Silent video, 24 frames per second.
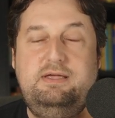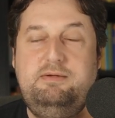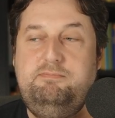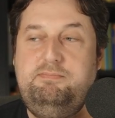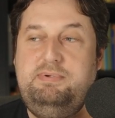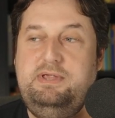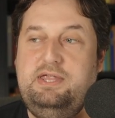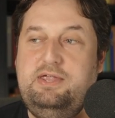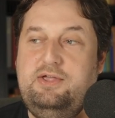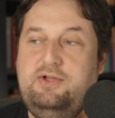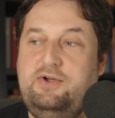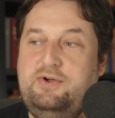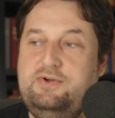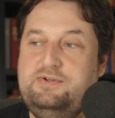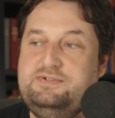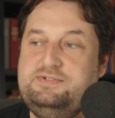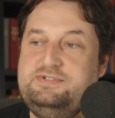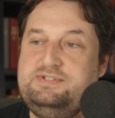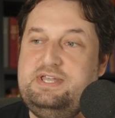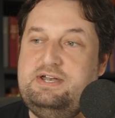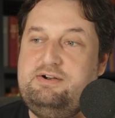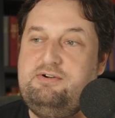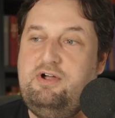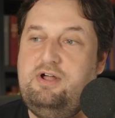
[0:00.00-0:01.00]

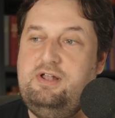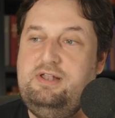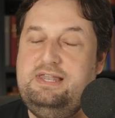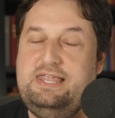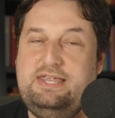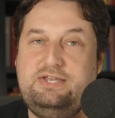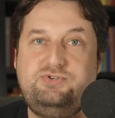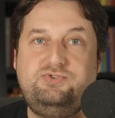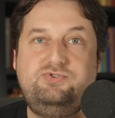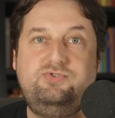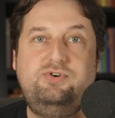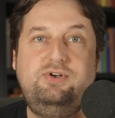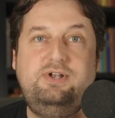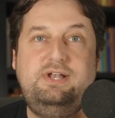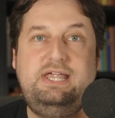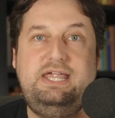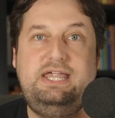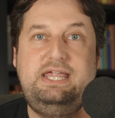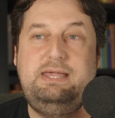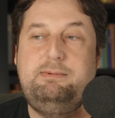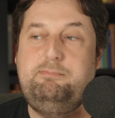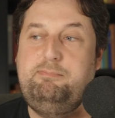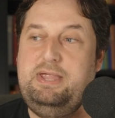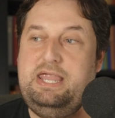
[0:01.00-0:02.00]
because there are
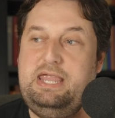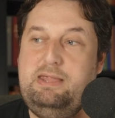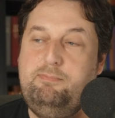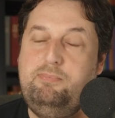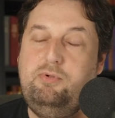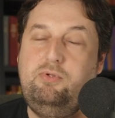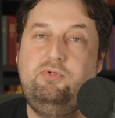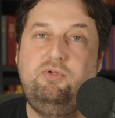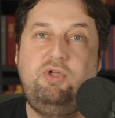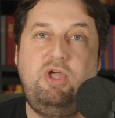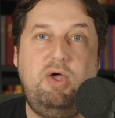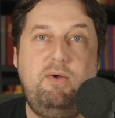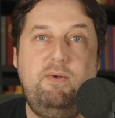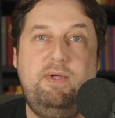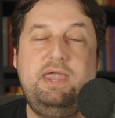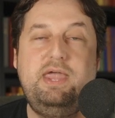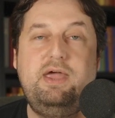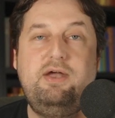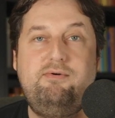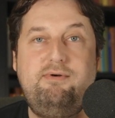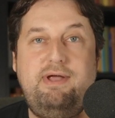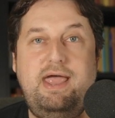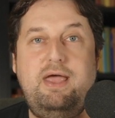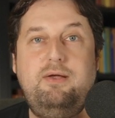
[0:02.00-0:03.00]
literally people
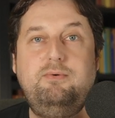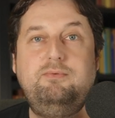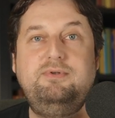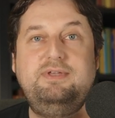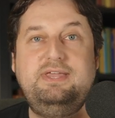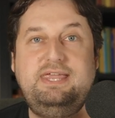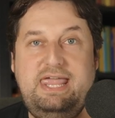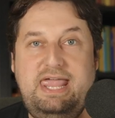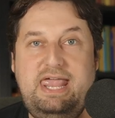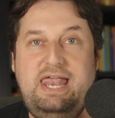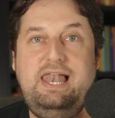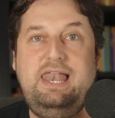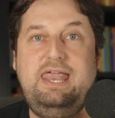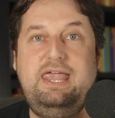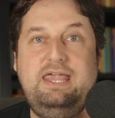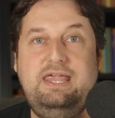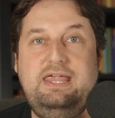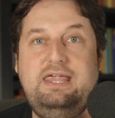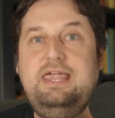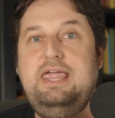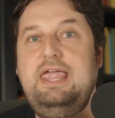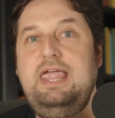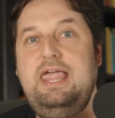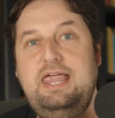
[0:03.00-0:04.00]
going around
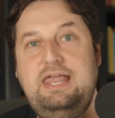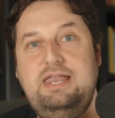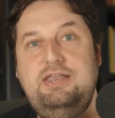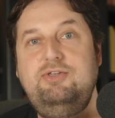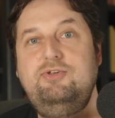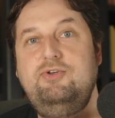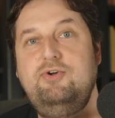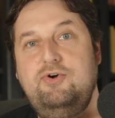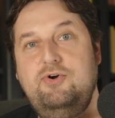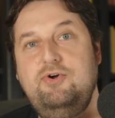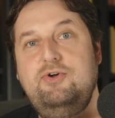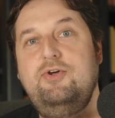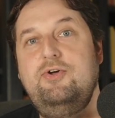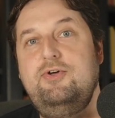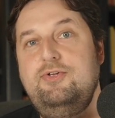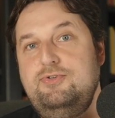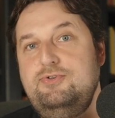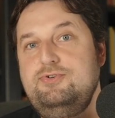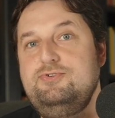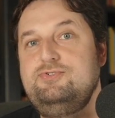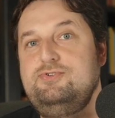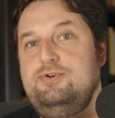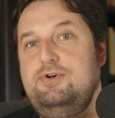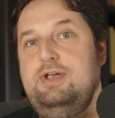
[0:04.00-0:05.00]
killing in your
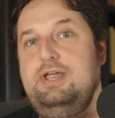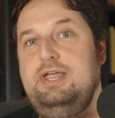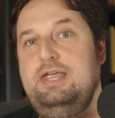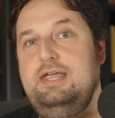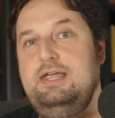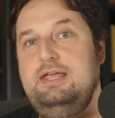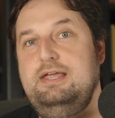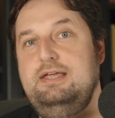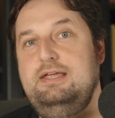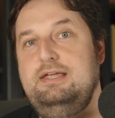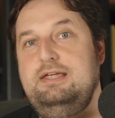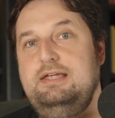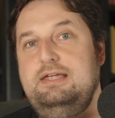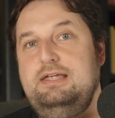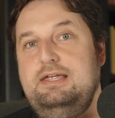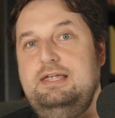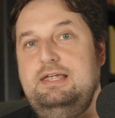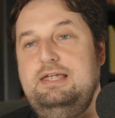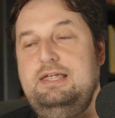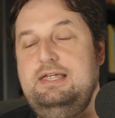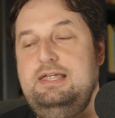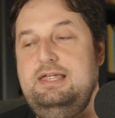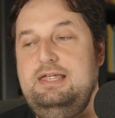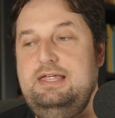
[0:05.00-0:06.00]
country.
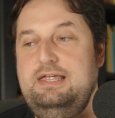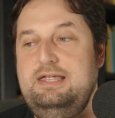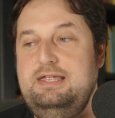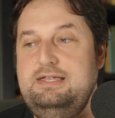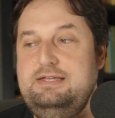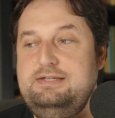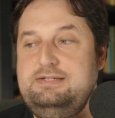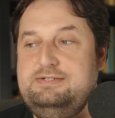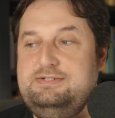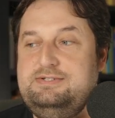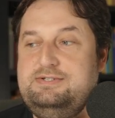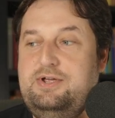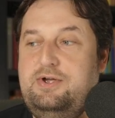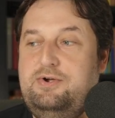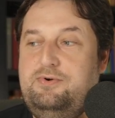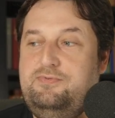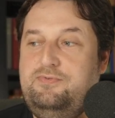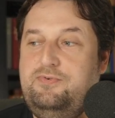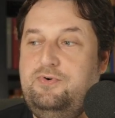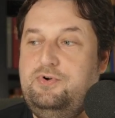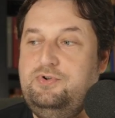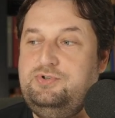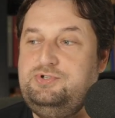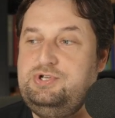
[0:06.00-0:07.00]
So,
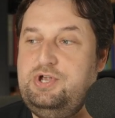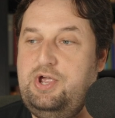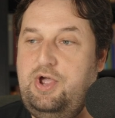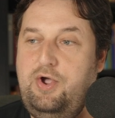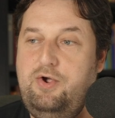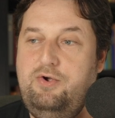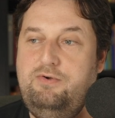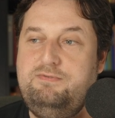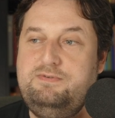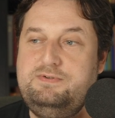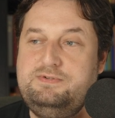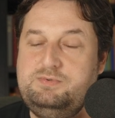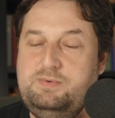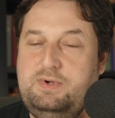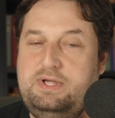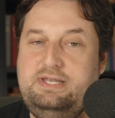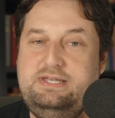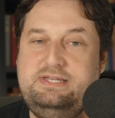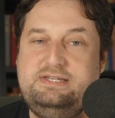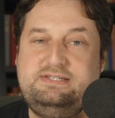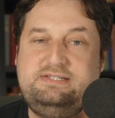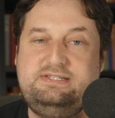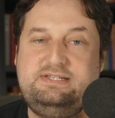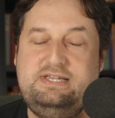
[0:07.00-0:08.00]
for Jehovah's
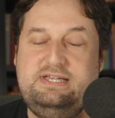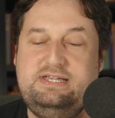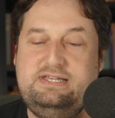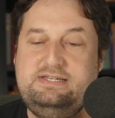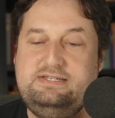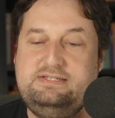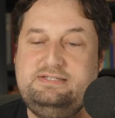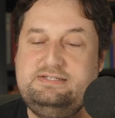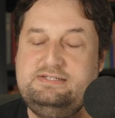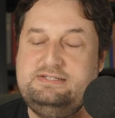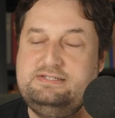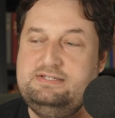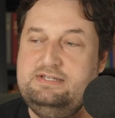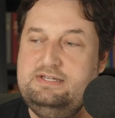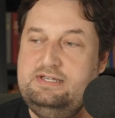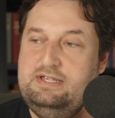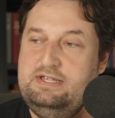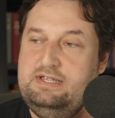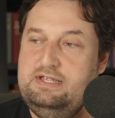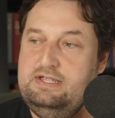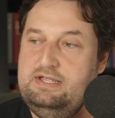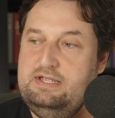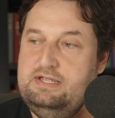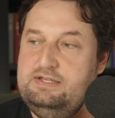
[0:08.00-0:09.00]
Witnesses
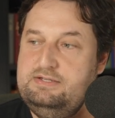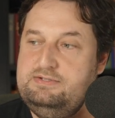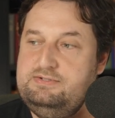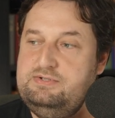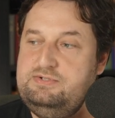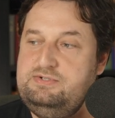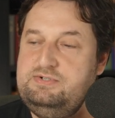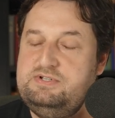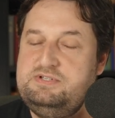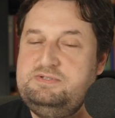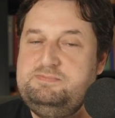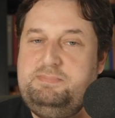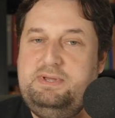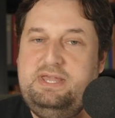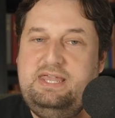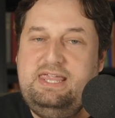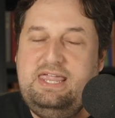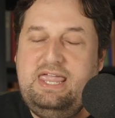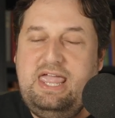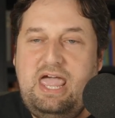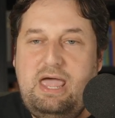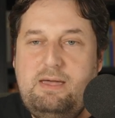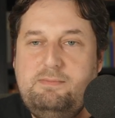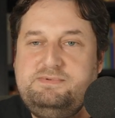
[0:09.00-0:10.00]
to just be
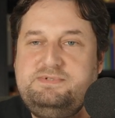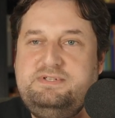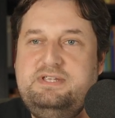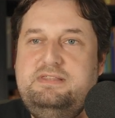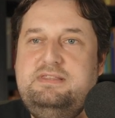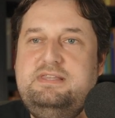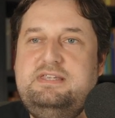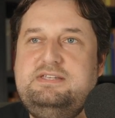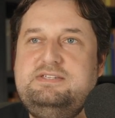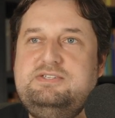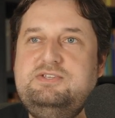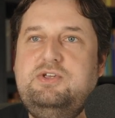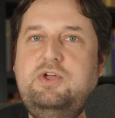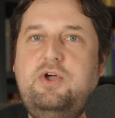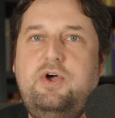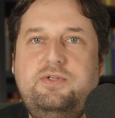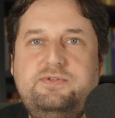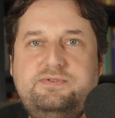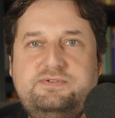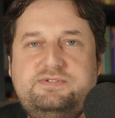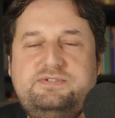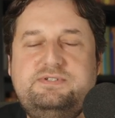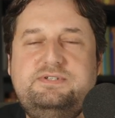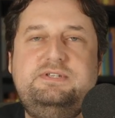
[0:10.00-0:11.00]
kept in this
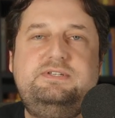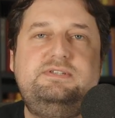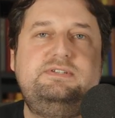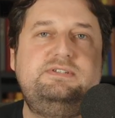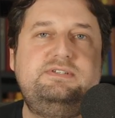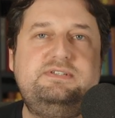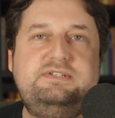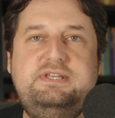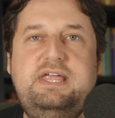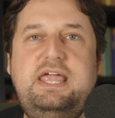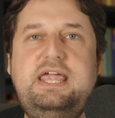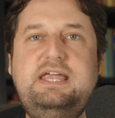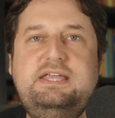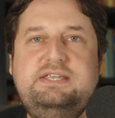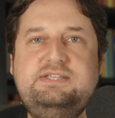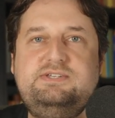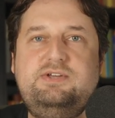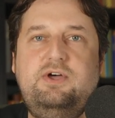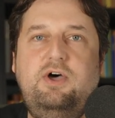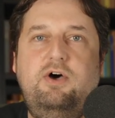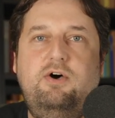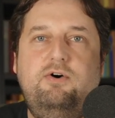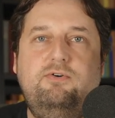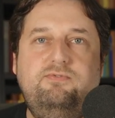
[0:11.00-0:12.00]
constant
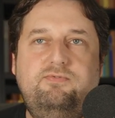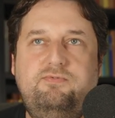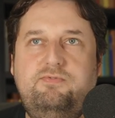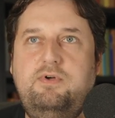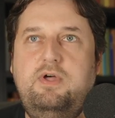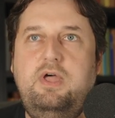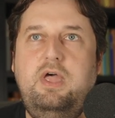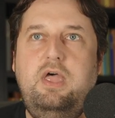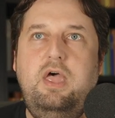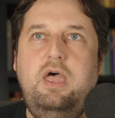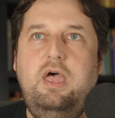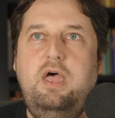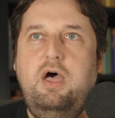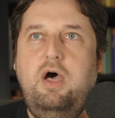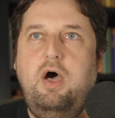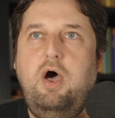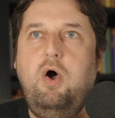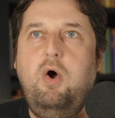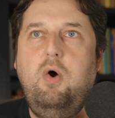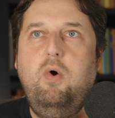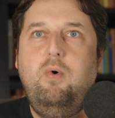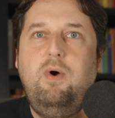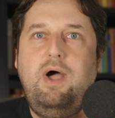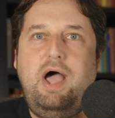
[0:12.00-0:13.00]
state of,
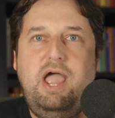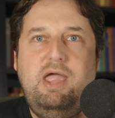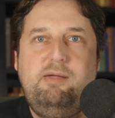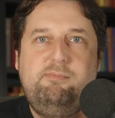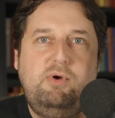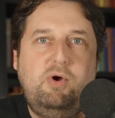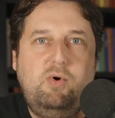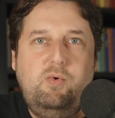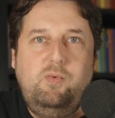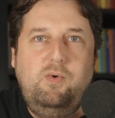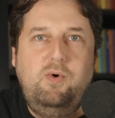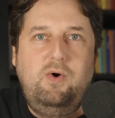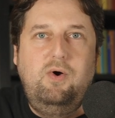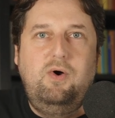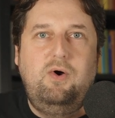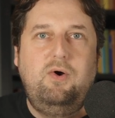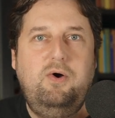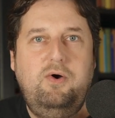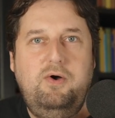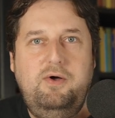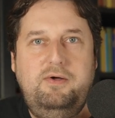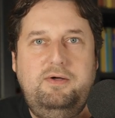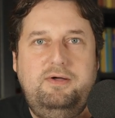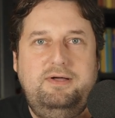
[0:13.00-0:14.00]
oh, I'm at
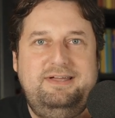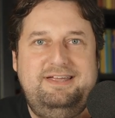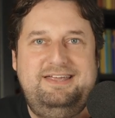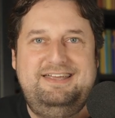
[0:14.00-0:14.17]
war,